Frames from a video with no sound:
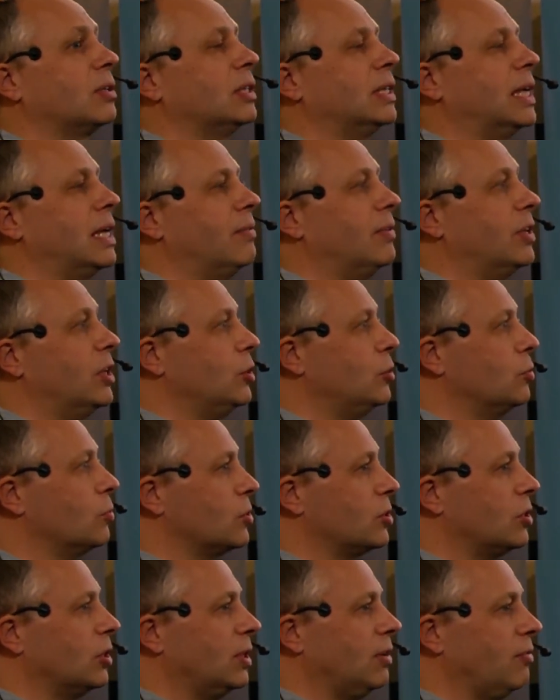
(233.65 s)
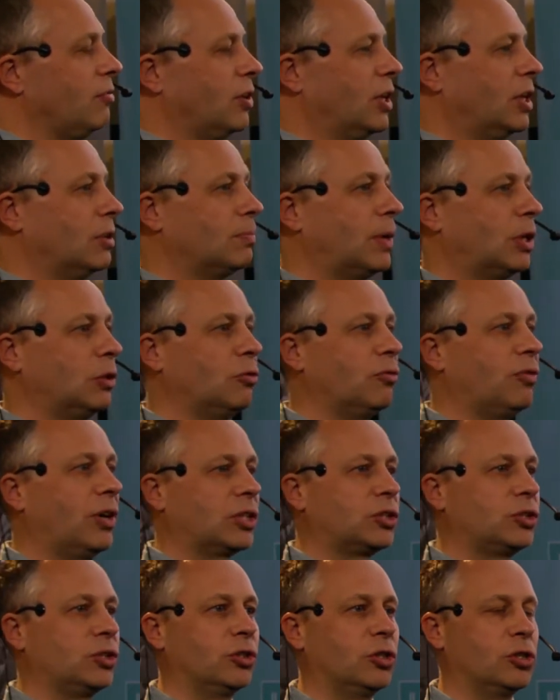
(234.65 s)
they will use the different
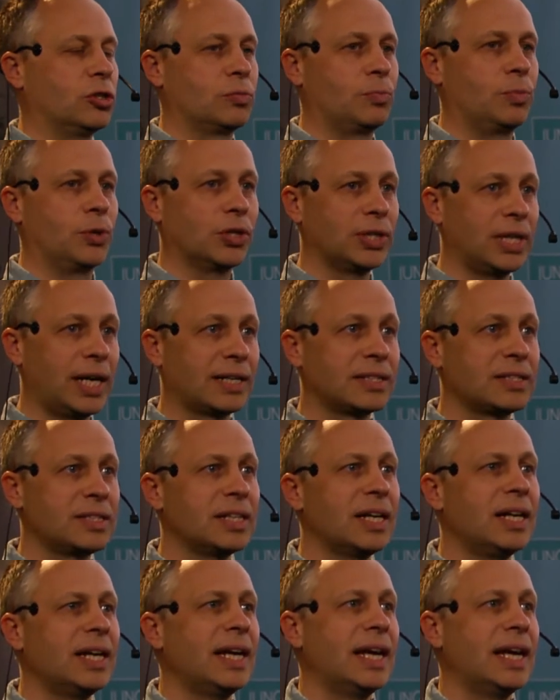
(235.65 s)
manufacturers' products,